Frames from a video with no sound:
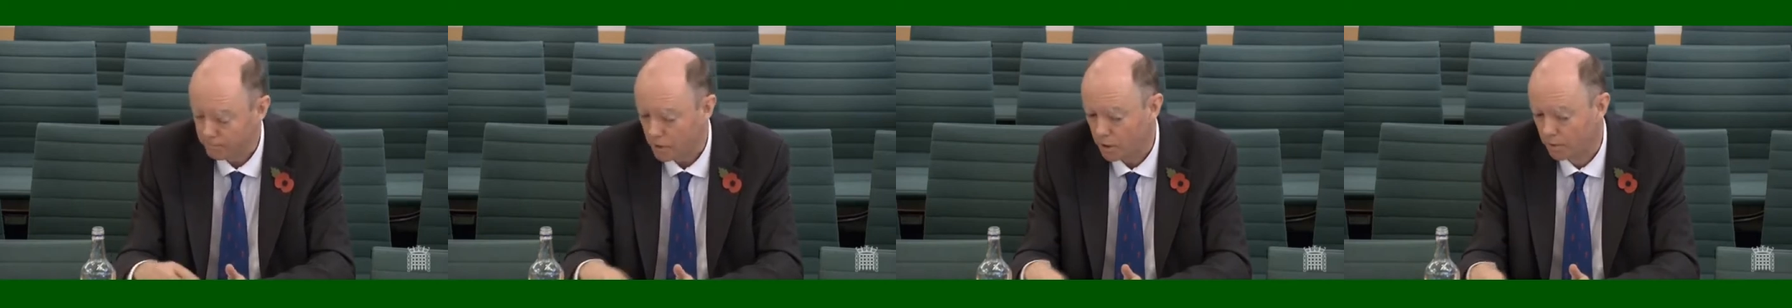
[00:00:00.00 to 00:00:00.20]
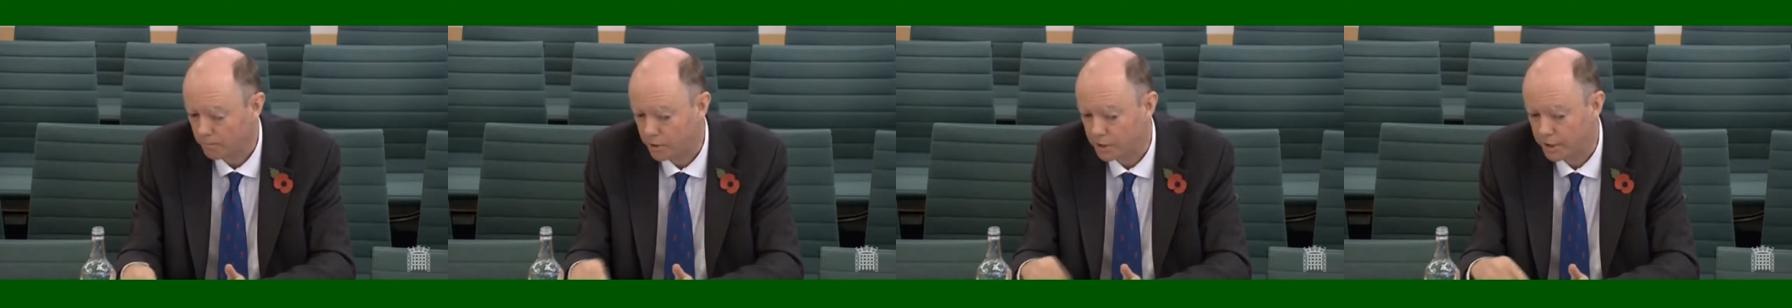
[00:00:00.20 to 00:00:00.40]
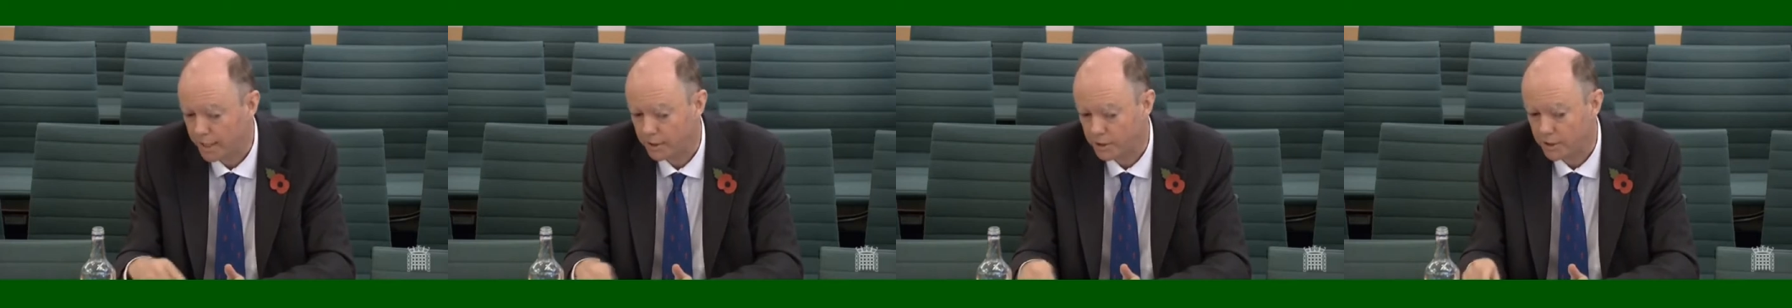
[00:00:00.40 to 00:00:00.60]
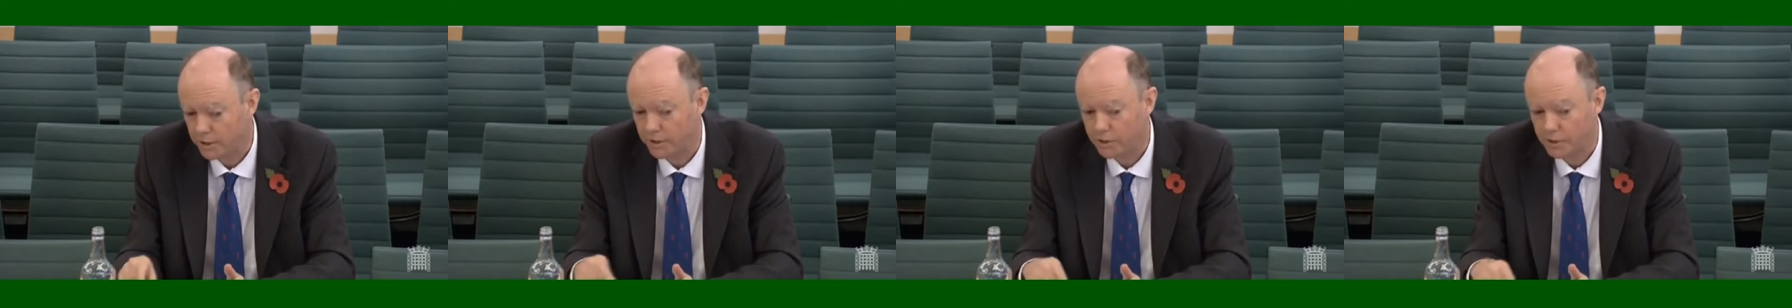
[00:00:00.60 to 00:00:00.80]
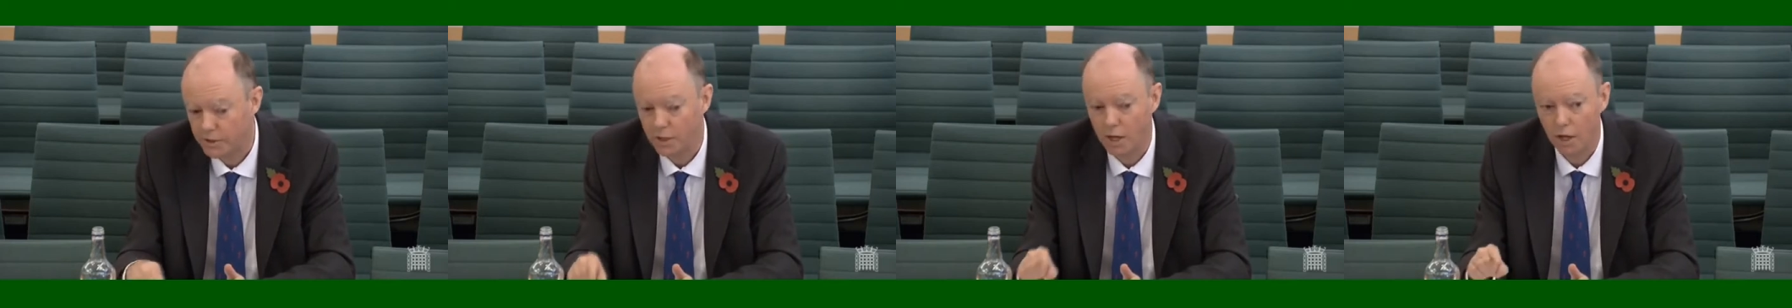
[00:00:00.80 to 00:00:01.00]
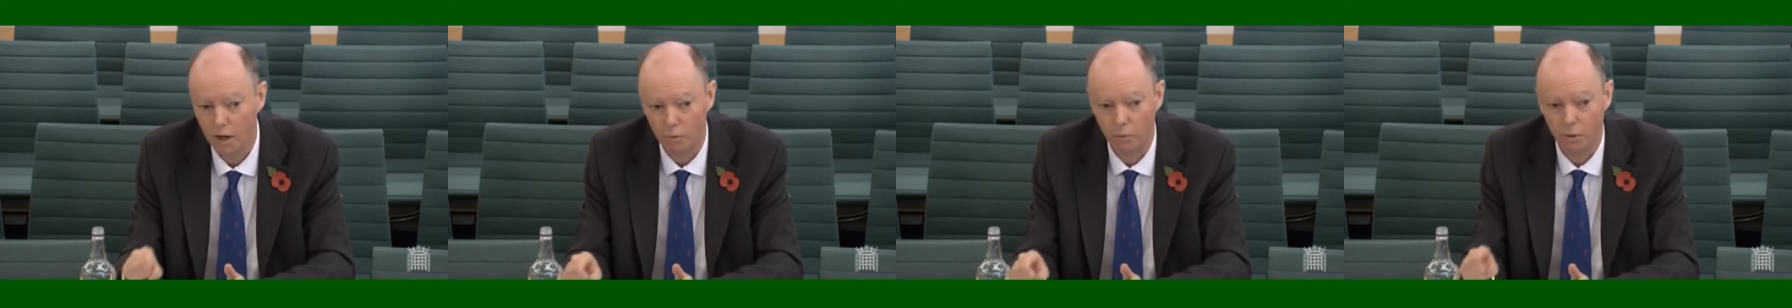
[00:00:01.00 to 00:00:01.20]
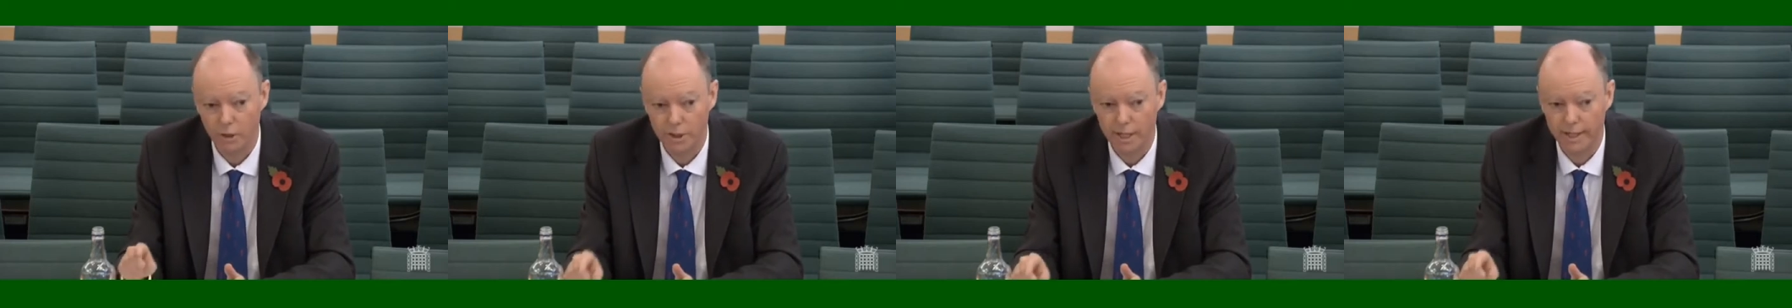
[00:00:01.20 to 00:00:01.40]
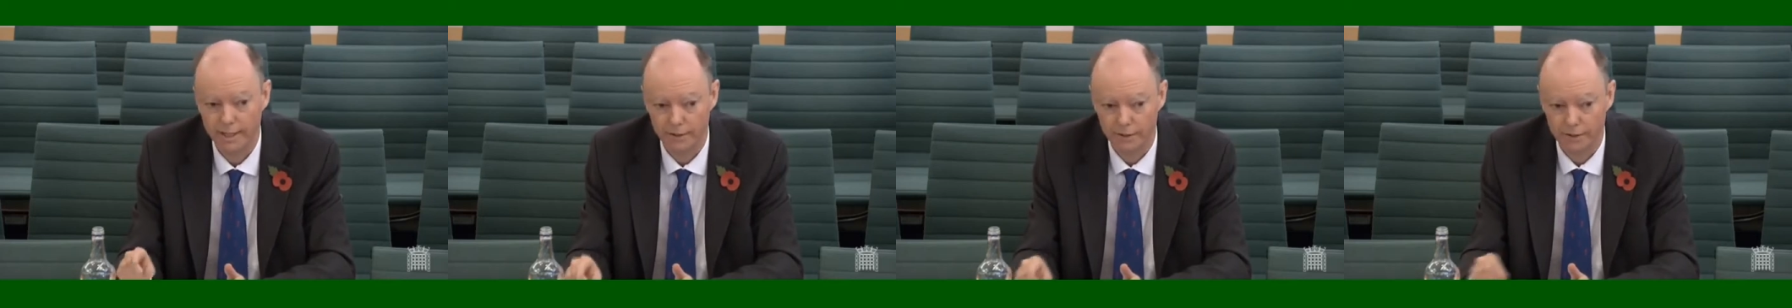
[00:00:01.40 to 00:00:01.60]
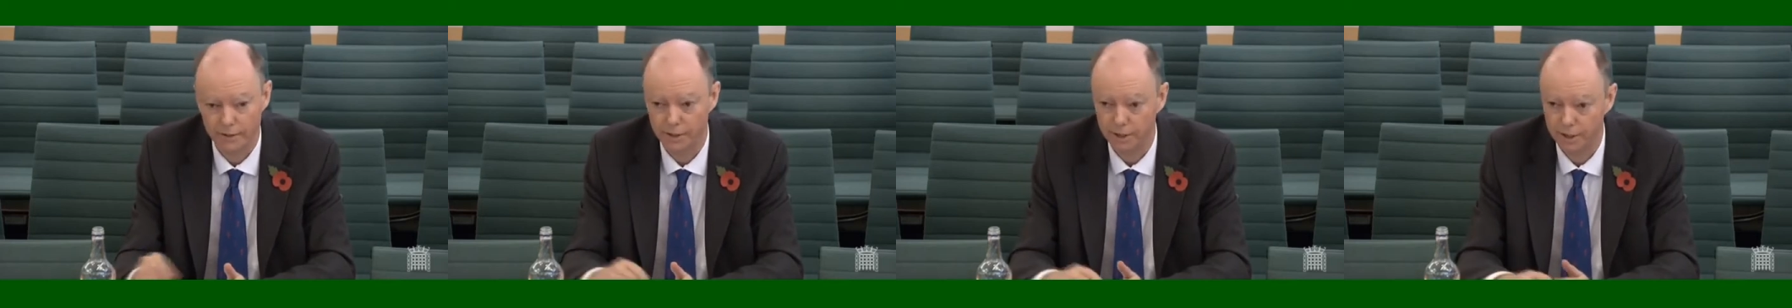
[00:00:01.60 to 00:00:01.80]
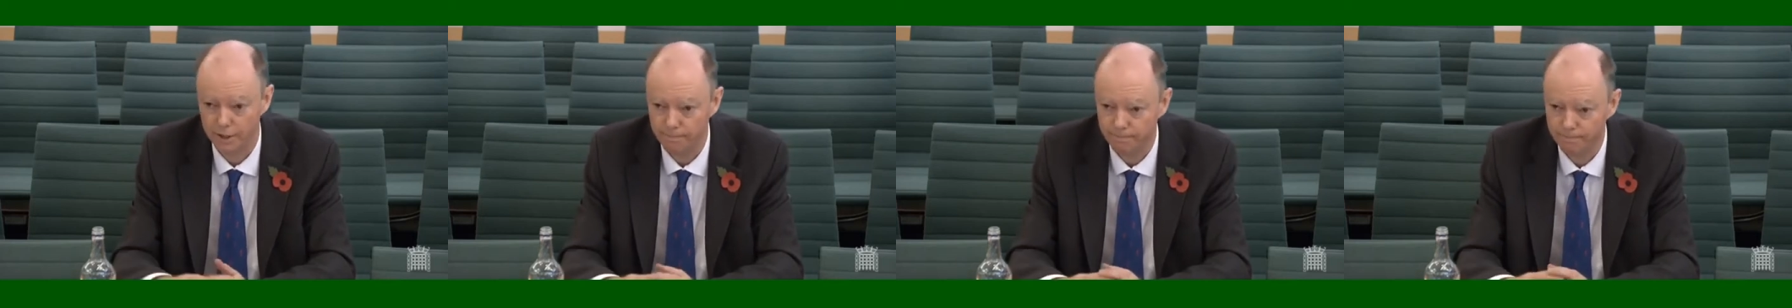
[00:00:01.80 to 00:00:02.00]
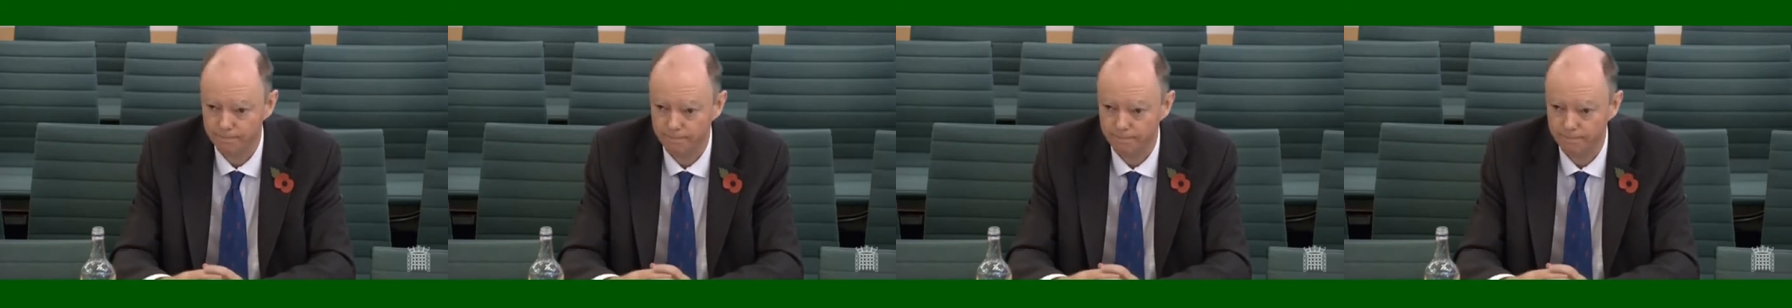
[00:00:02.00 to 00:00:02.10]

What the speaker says: projections would take us to.